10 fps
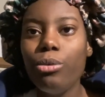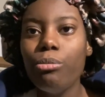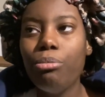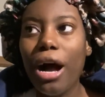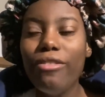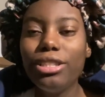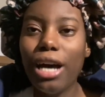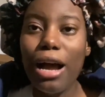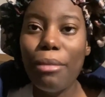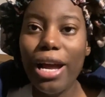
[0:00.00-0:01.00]
by the
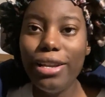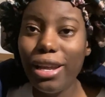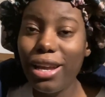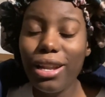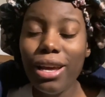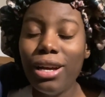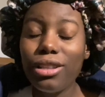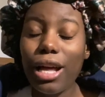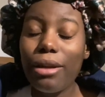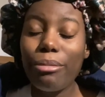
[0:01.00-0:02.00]
time I did,
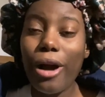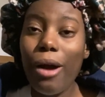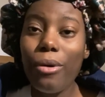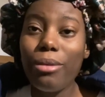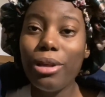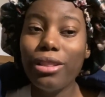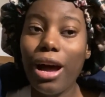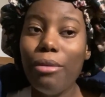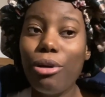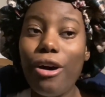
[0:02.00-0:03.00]
like, bro, I would have been
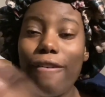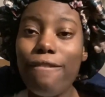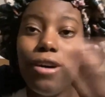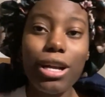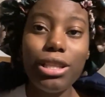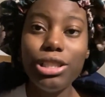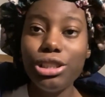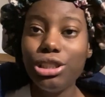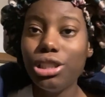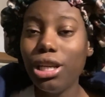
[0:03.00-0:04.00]
like, bro, fuck this
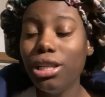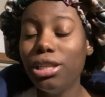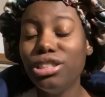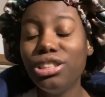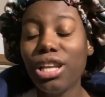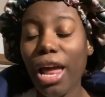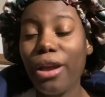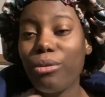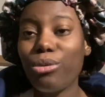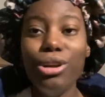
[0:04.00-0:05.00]
shit
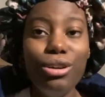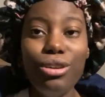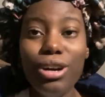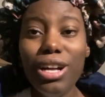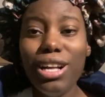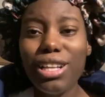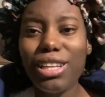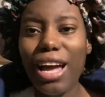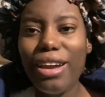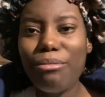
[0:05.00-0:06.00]
ain't real.
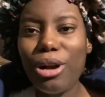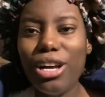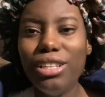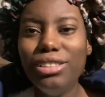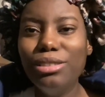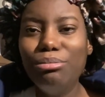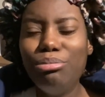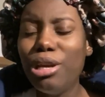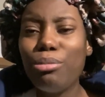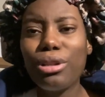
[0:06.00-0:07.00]
Like, bro, them
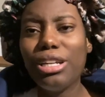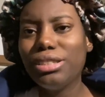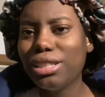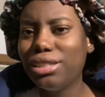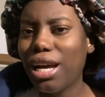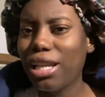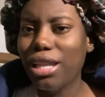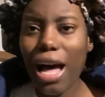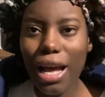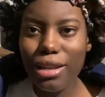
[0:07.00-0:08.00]
people on TikTok
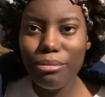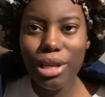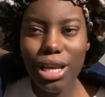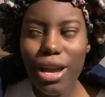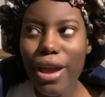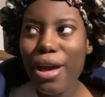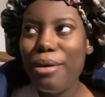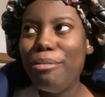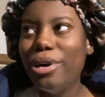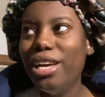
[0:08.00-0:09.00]
lied to me.
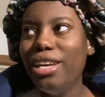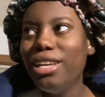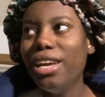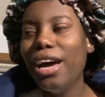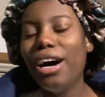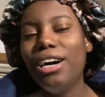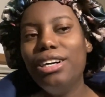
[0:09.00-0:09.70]
But yeah,